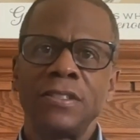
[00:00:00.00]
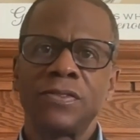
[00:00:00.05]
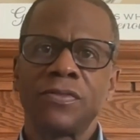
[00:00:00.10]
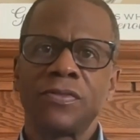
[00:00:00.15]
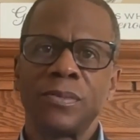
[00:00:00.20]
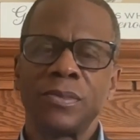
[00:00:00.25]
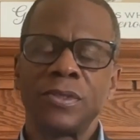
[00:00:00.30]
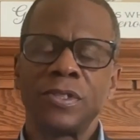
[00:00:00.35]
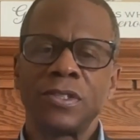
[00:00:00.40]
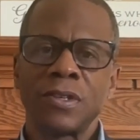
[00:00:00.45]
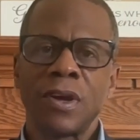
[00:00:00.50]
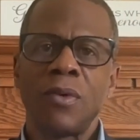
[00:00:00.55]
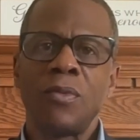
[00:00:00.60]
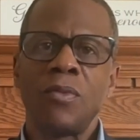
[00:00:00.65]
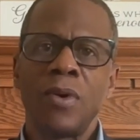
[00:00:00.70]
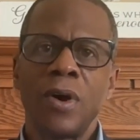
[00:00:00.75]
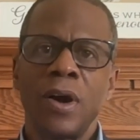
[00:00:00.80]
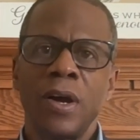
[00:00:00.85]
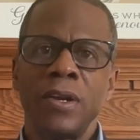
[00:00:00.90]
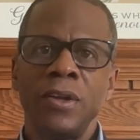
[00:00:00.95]
from
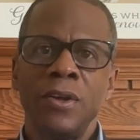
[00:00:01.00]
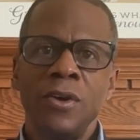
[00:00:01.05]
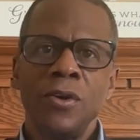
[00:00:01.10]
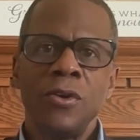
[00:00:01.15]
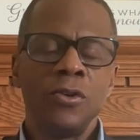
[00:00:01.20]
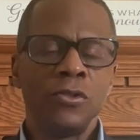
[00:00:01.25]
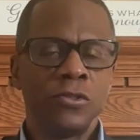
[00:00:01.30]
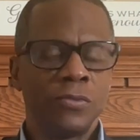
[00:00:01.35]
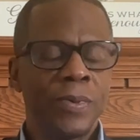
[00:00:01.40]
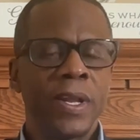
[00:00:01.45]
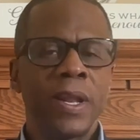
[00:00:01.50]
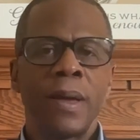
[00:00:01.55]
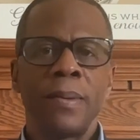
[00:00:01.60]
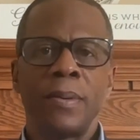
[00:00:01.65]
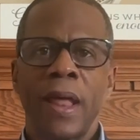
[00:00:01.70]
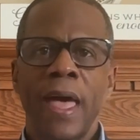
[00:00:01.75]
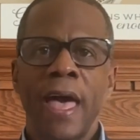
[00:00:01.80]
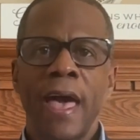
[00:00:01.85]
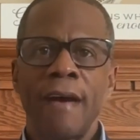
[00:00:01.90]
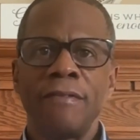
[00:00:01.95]
someone who's been able
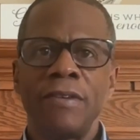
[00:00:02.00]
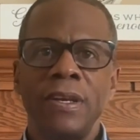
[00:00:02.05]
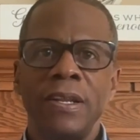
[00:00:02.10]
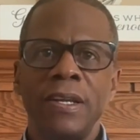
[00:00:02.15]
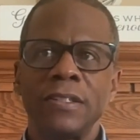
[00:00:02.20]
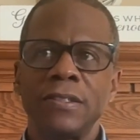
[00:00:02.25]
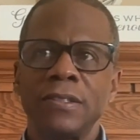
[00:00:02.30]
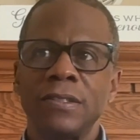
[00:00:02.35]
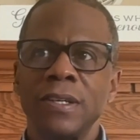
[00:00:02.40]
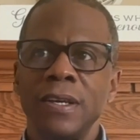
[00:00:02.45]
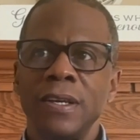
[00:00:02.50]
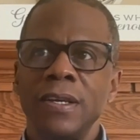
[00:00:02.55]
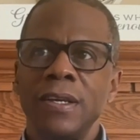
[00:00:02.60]
to evidence.